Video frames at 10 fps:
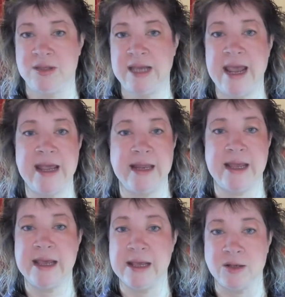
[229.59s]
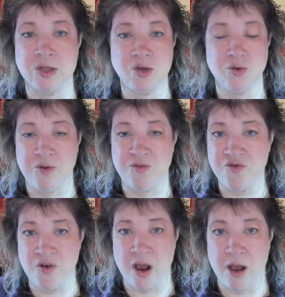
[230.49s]
taking the kids to and
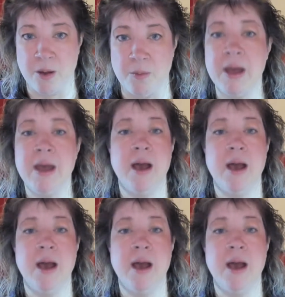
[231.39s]
from,